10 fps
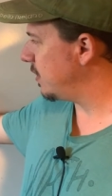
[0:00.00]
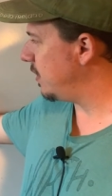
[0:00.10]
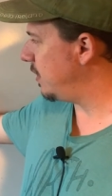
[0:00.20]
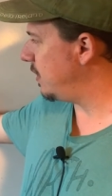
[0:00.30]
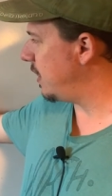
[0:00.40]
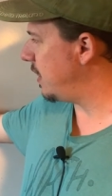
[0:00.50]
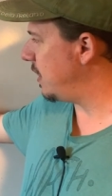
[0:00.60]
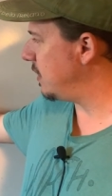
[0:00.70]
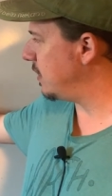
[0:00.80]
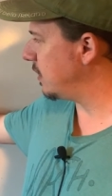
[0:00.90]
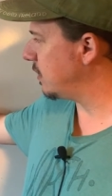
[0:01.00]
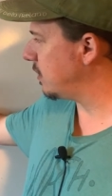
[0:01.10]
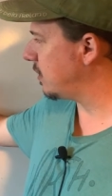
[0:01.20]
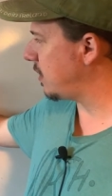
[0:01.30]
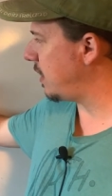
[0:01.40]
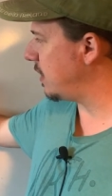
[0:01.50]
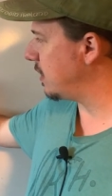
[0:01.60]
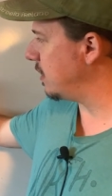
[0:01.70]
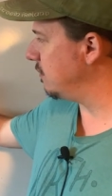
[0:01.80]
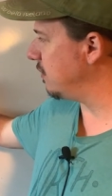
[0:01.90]
and then it kind of
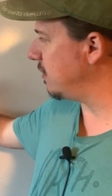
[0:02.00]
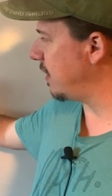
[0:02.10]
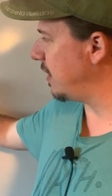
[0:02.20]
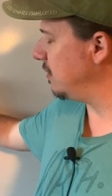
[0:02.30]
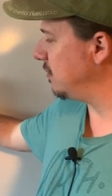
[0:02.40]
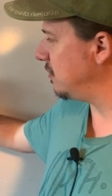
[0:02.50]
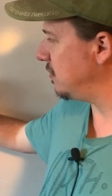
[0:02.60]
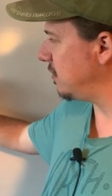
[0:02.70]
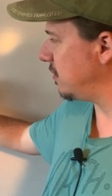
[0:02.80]
gives a nice